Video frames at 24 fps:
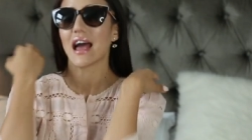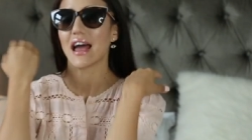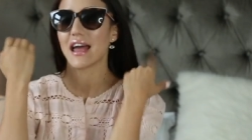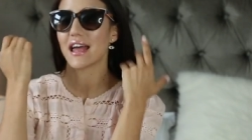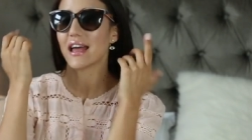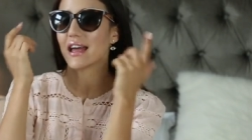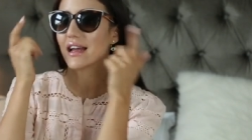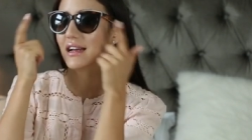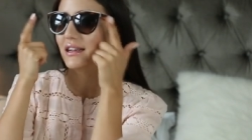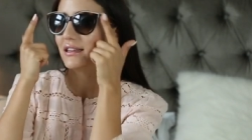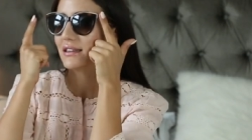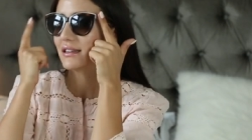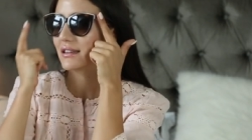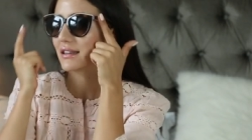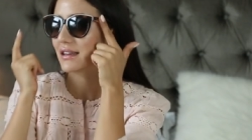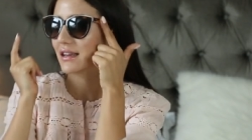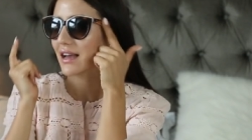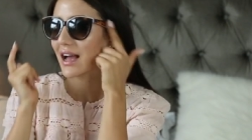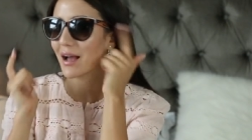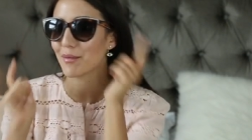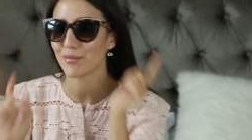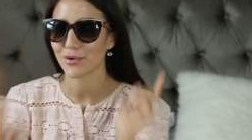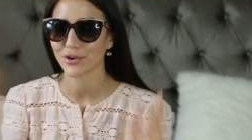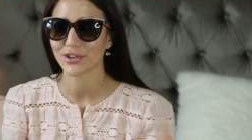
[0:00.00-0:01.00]
And
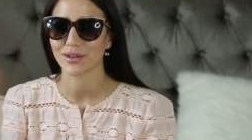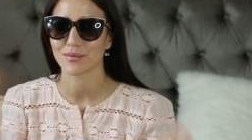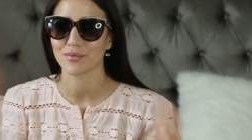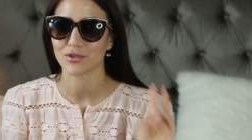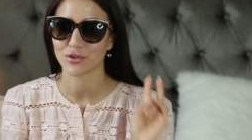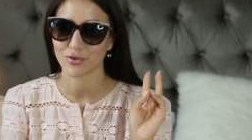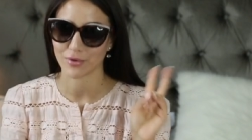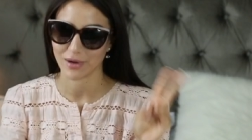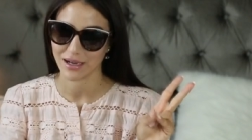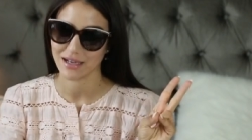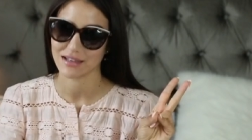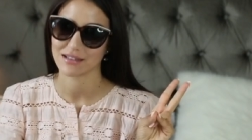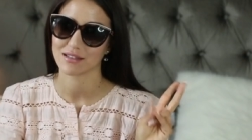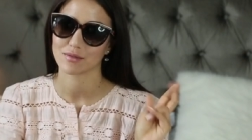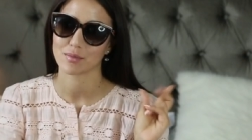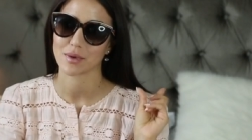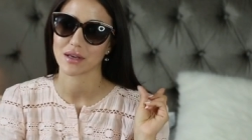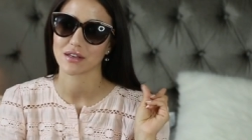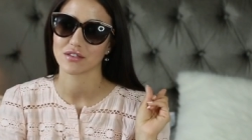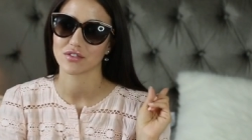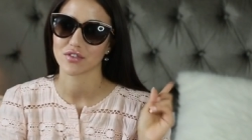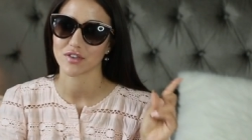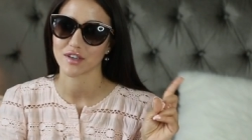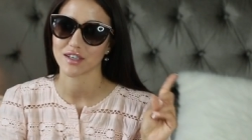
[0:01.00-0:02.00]
I bought them twice
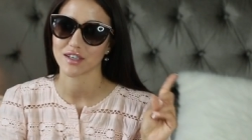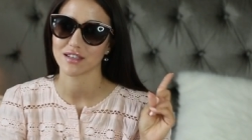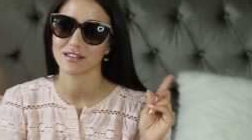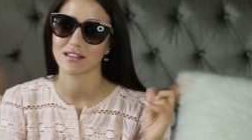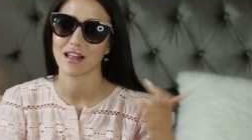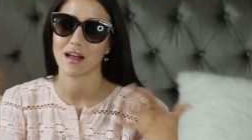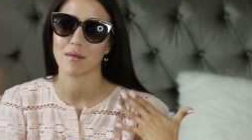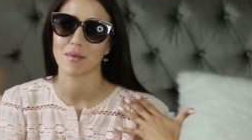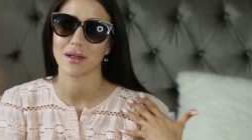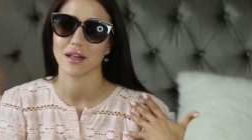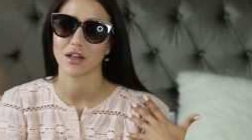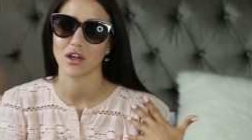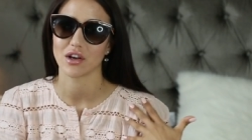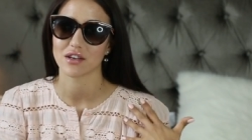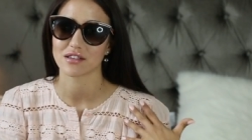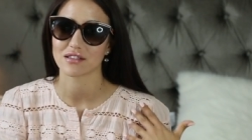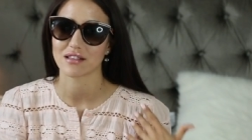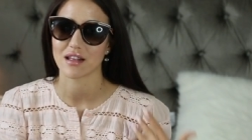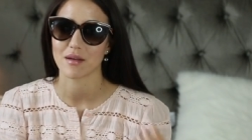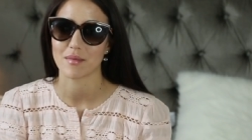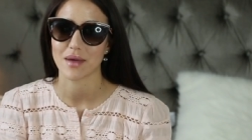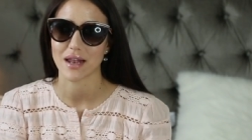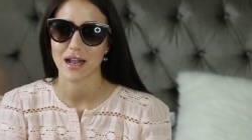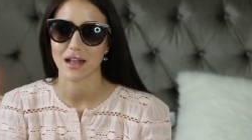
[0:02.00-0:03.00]
because first time I lost
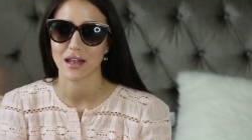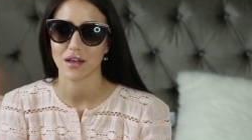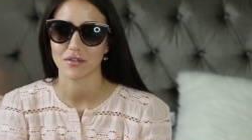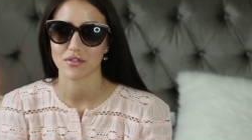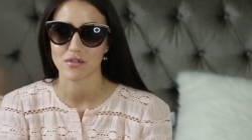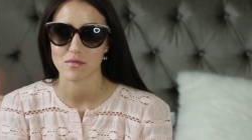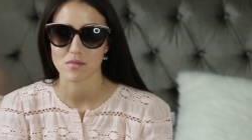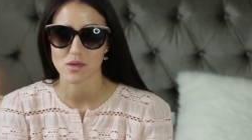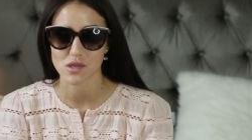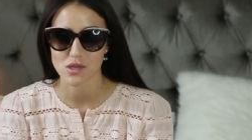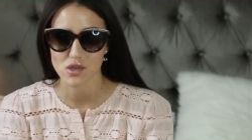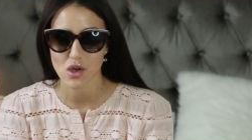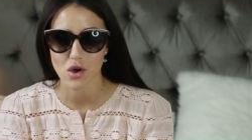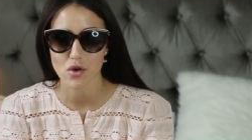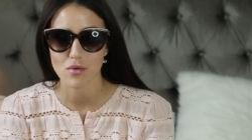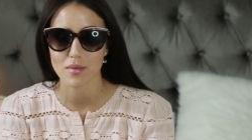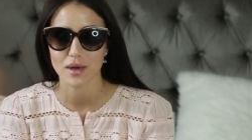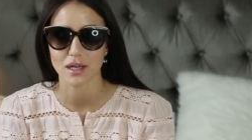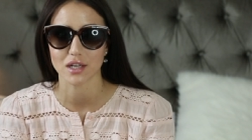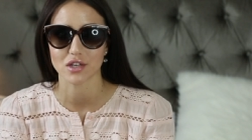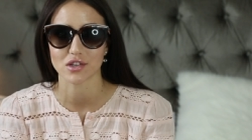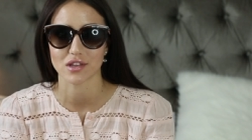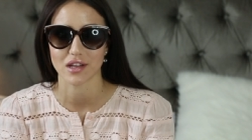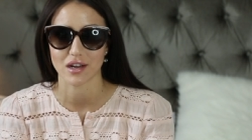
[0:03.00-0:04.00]
them and I love them so
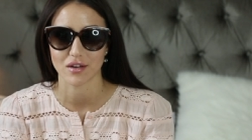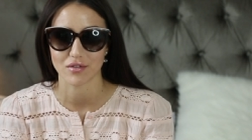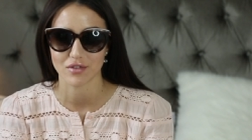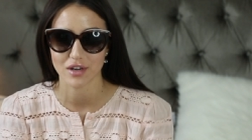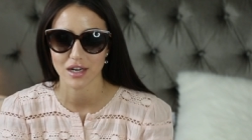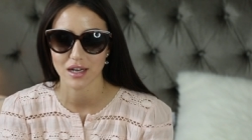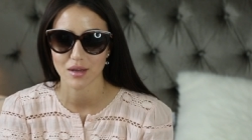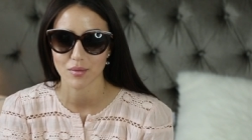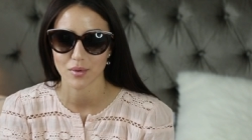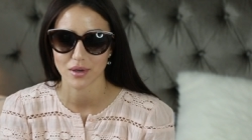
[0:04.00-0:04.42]
much that I really